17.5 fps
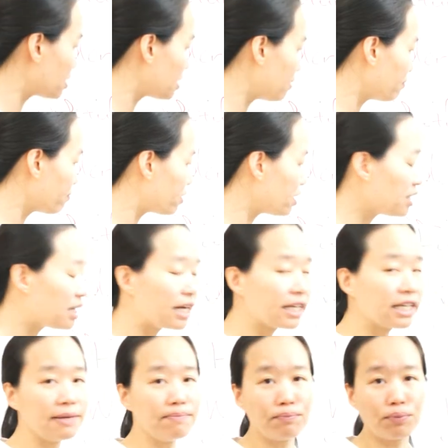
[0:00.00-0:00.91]
something
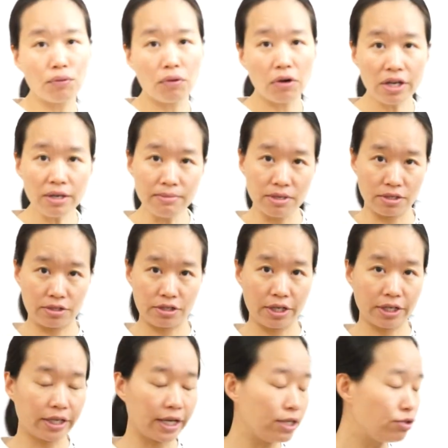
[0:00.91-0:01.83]
like employment,
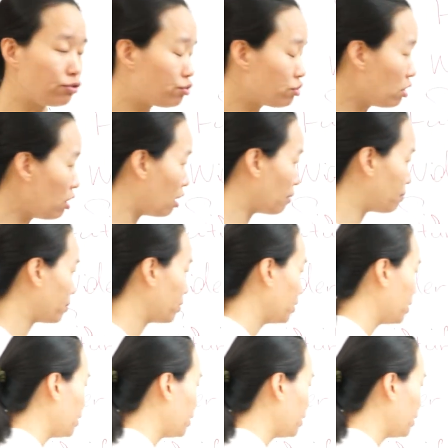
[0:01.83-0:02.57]
okay, job.